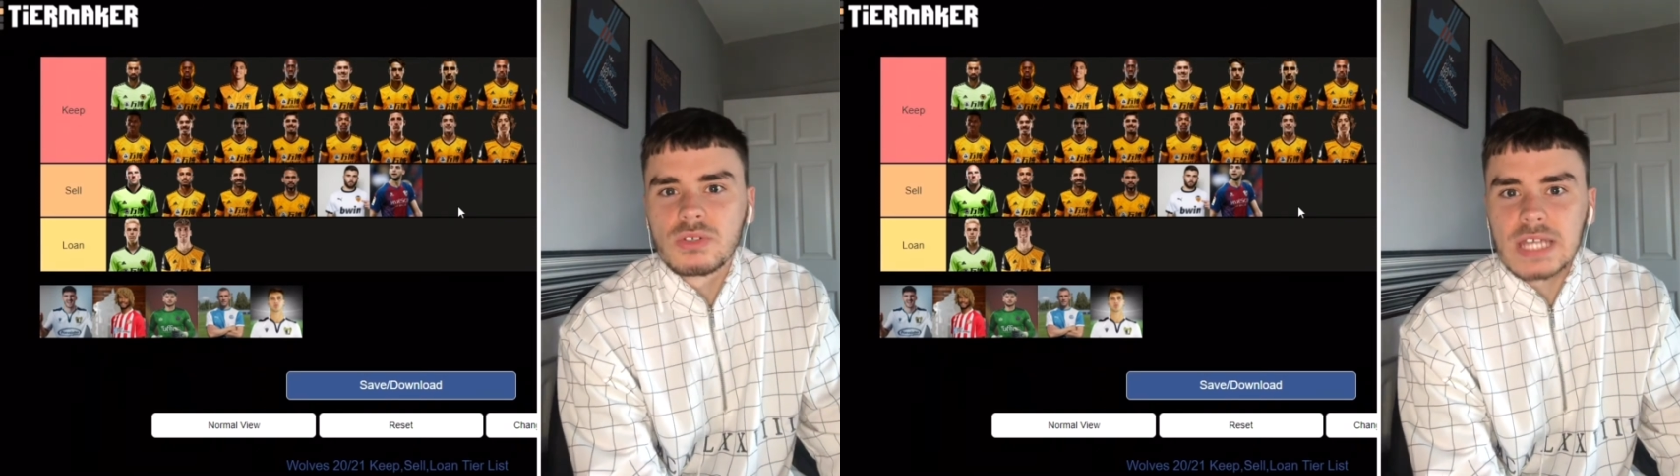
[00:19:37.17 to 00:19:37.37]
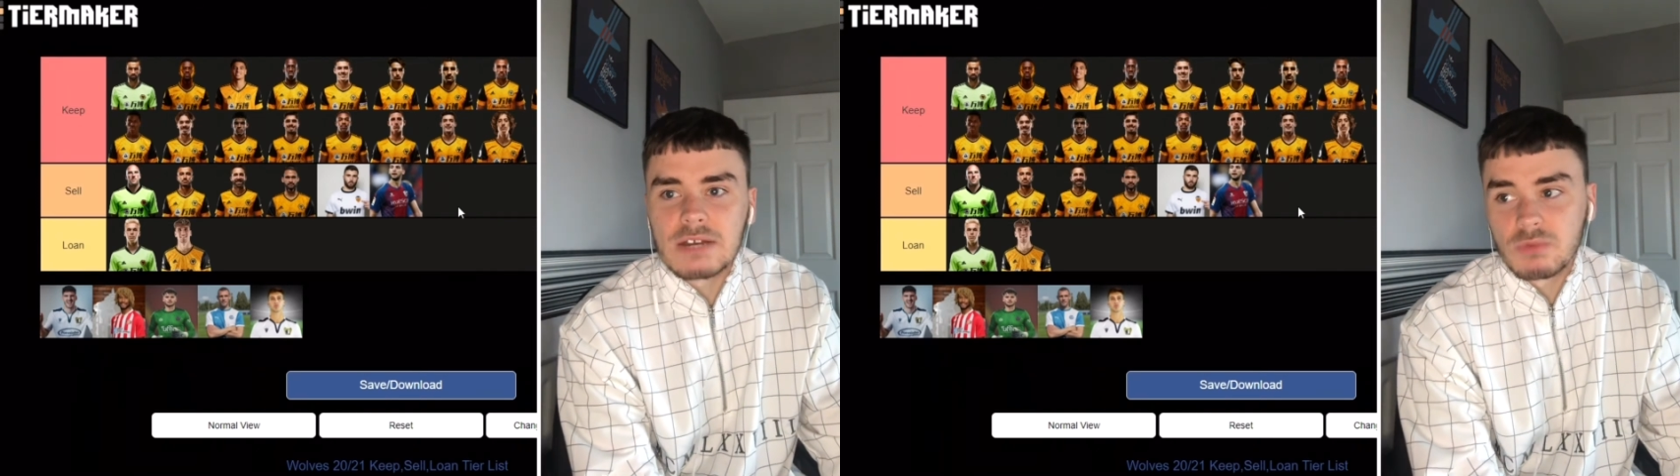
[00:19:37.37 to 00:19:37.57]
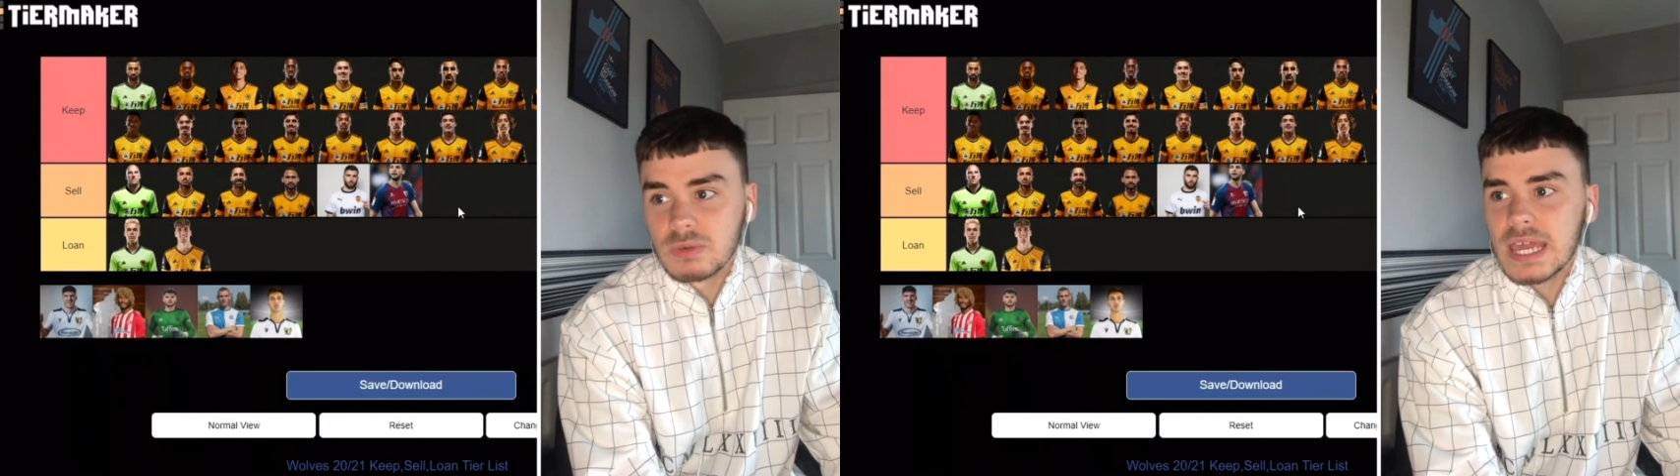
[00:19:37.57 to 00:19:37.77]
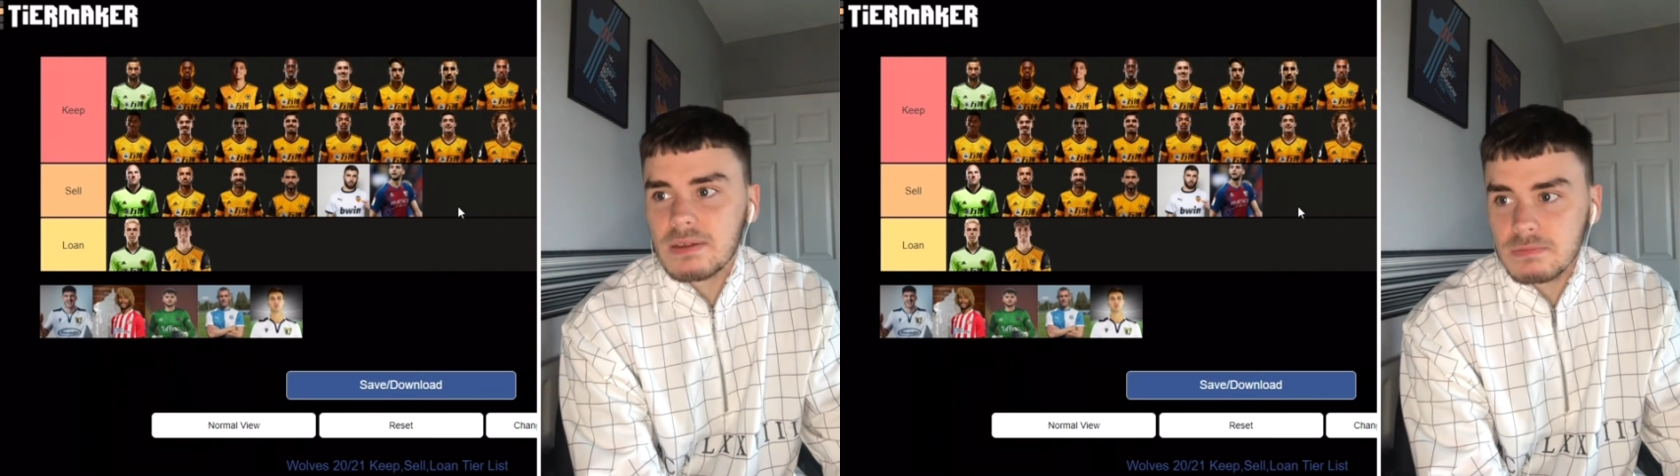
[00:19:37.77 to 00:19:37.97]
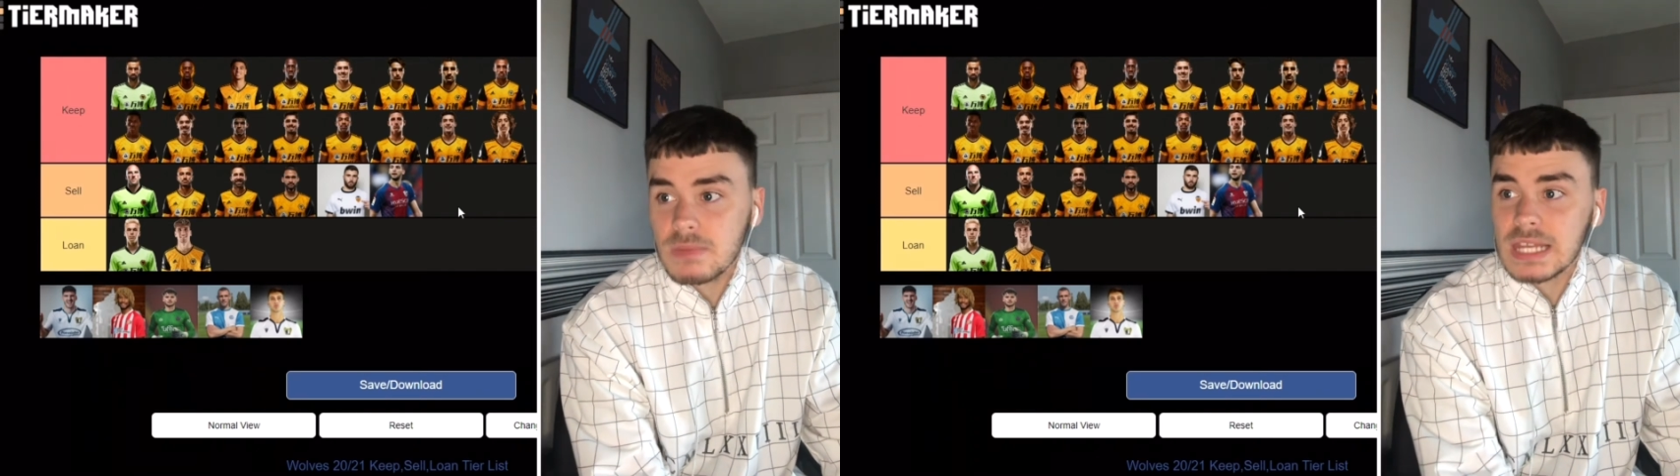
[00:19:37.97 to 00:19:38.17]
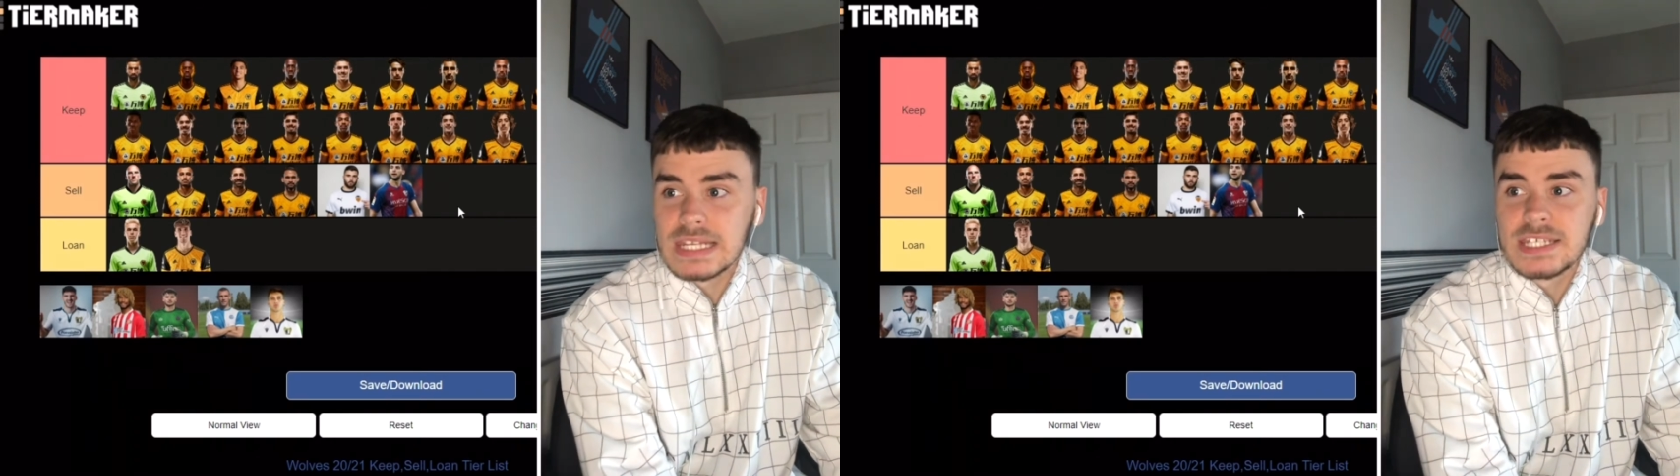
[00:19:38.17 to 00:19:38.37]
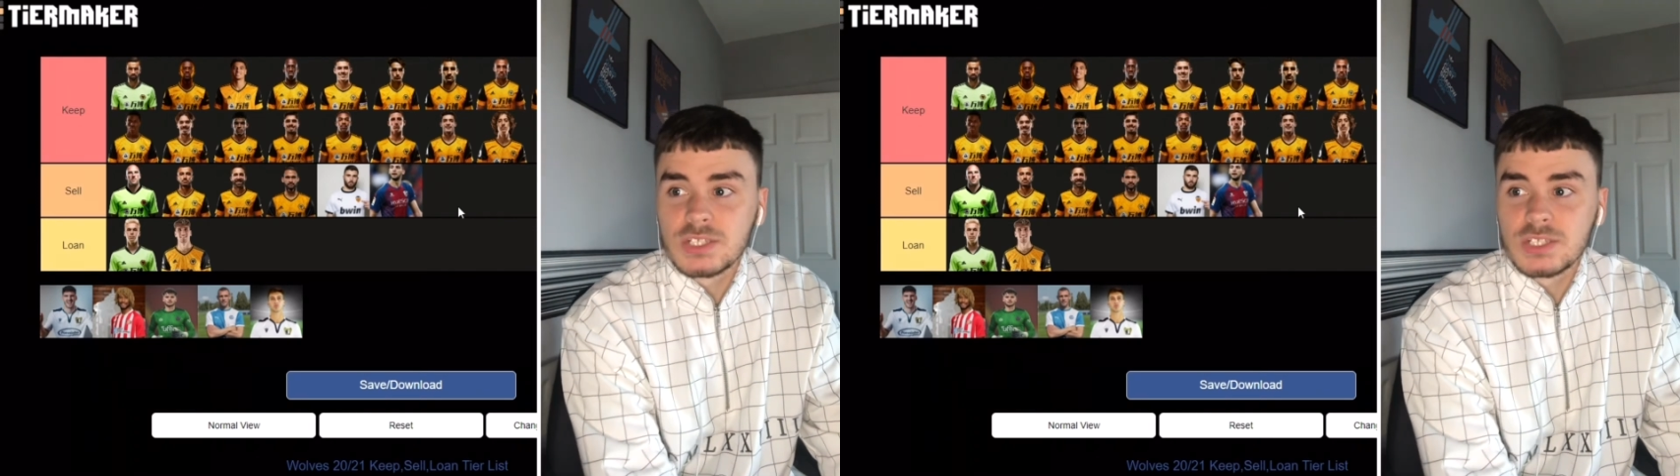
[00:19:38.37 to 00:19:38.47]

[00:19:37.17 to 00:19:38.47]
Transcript: and we'll get at least